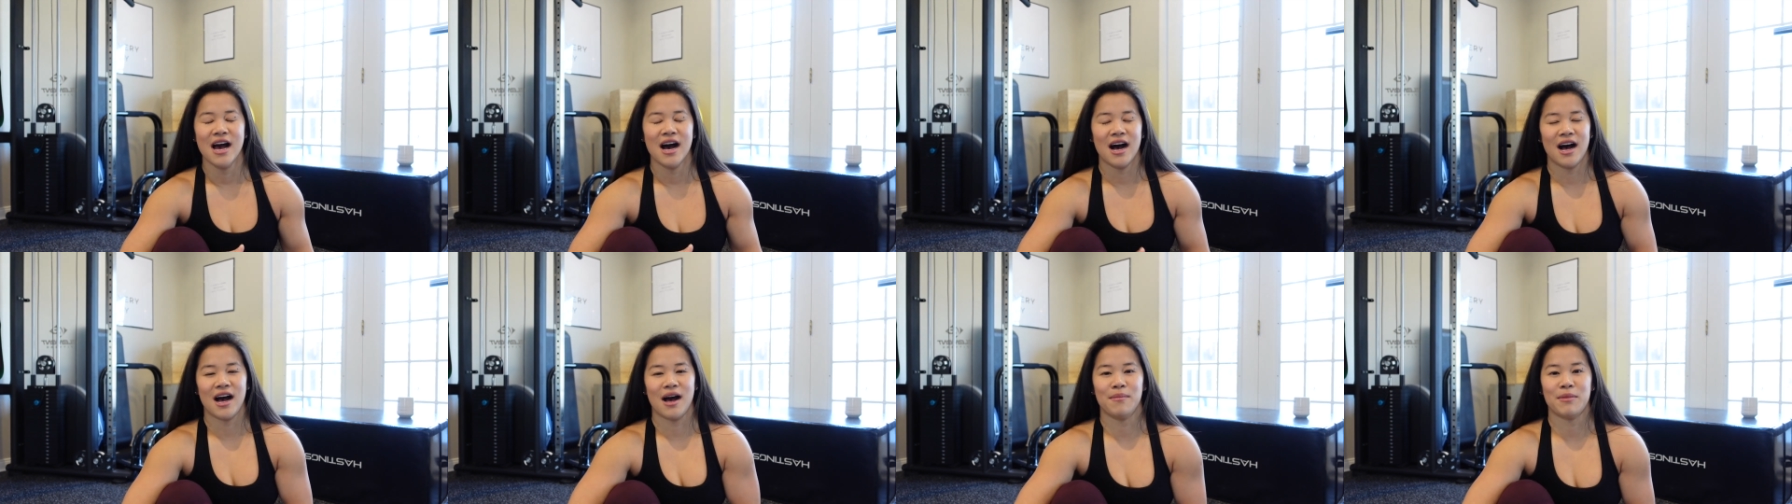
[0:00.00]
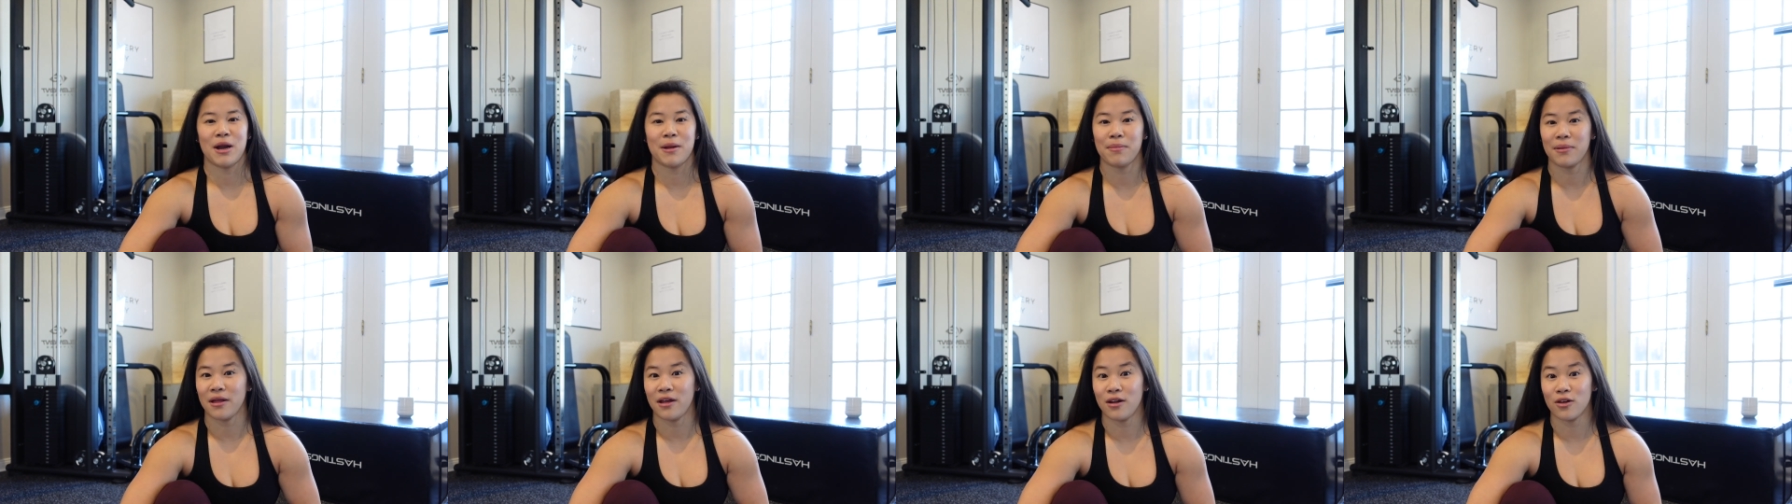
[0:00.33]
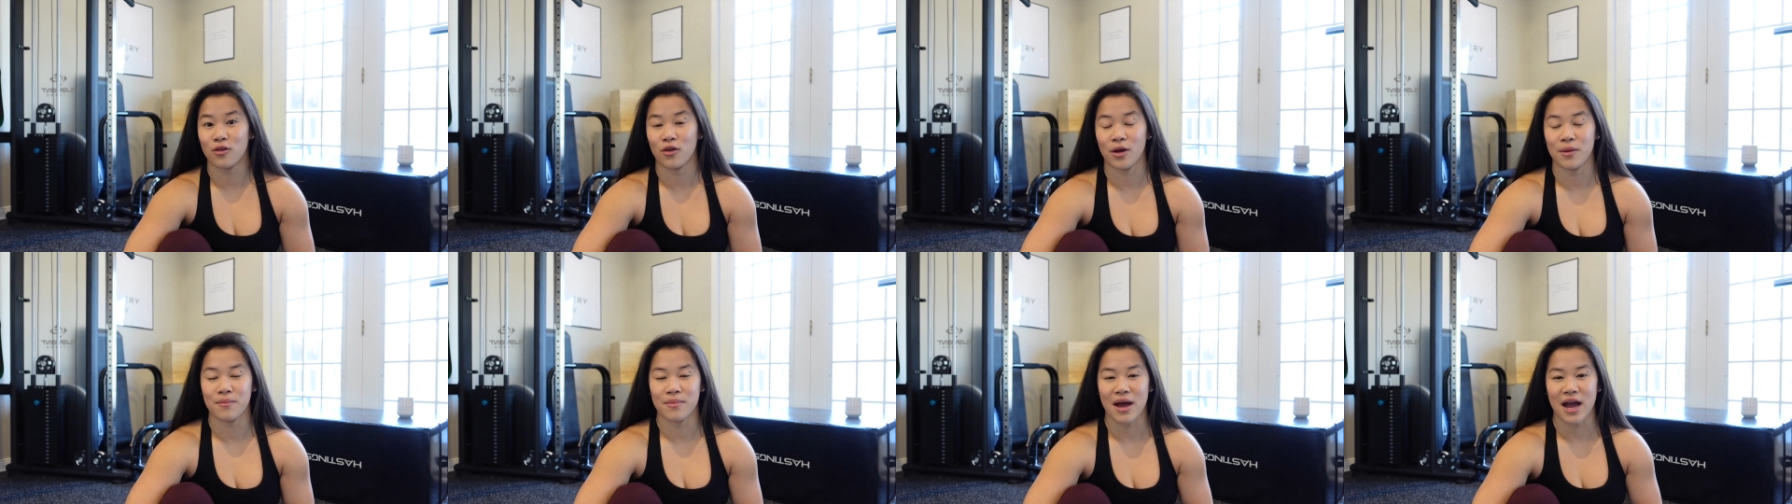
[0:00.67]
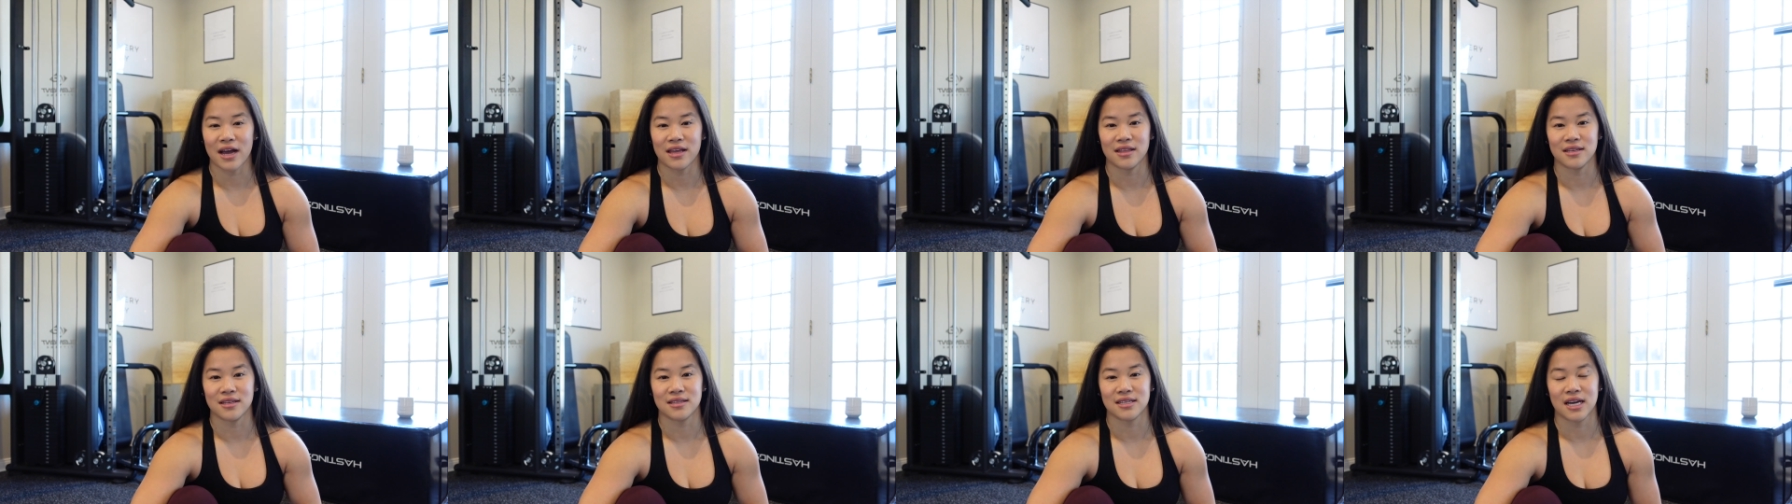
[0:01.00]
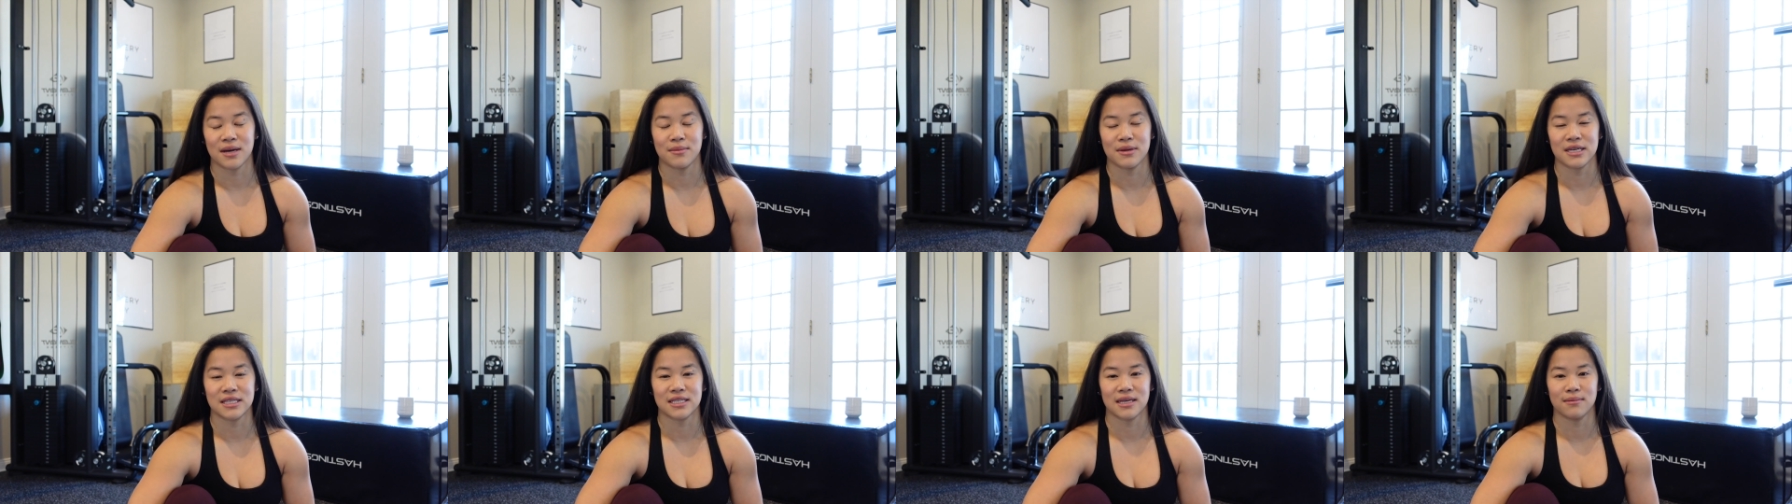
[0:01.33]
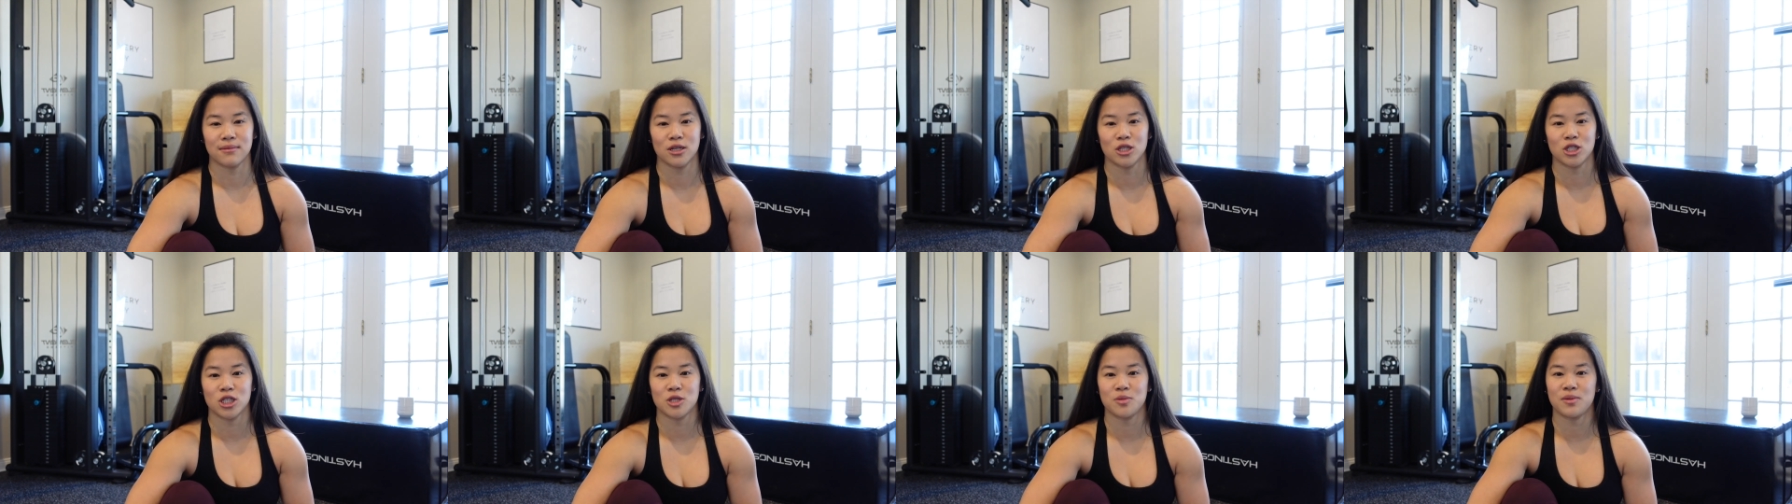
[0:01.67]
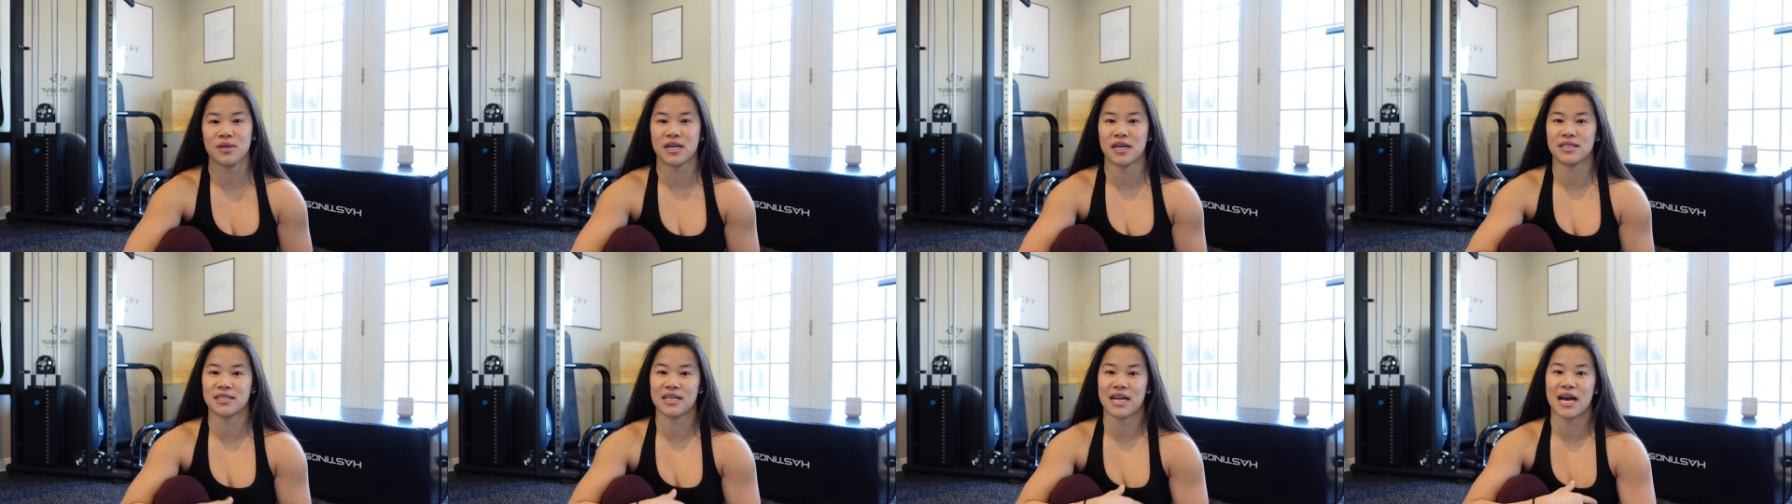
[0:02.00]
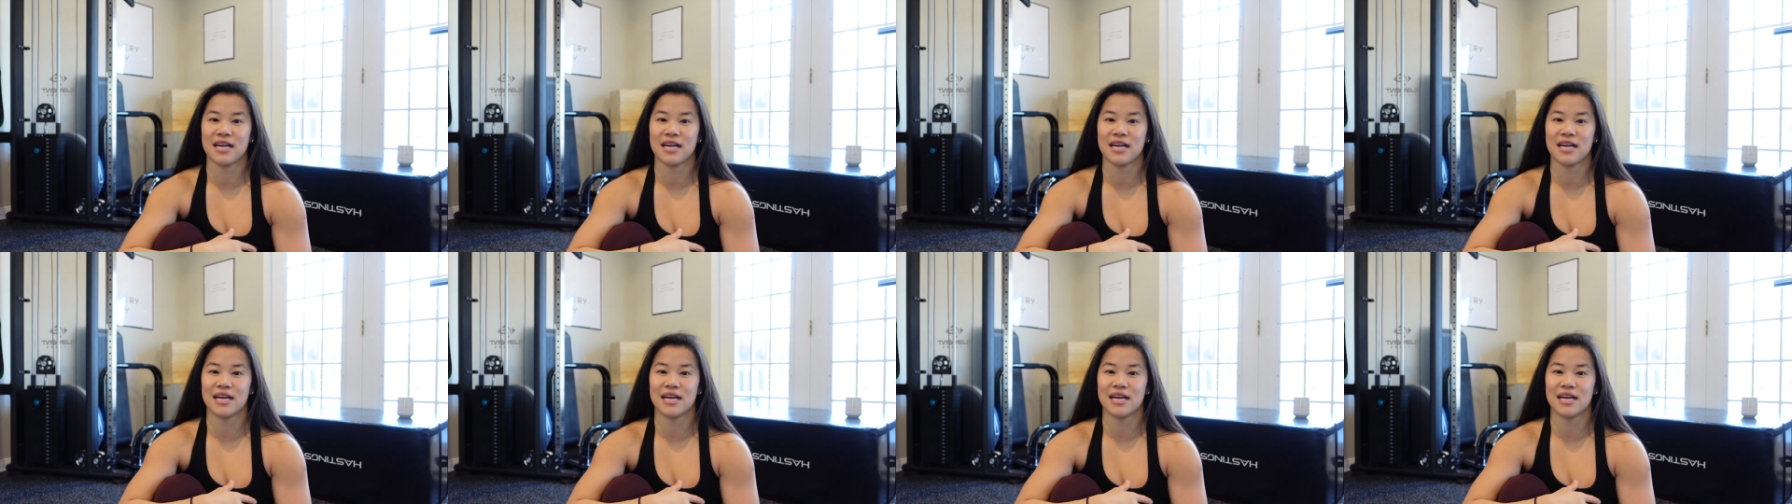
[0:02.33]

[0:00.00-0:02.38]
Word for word: Um, and I plan on going back this coming summer just because it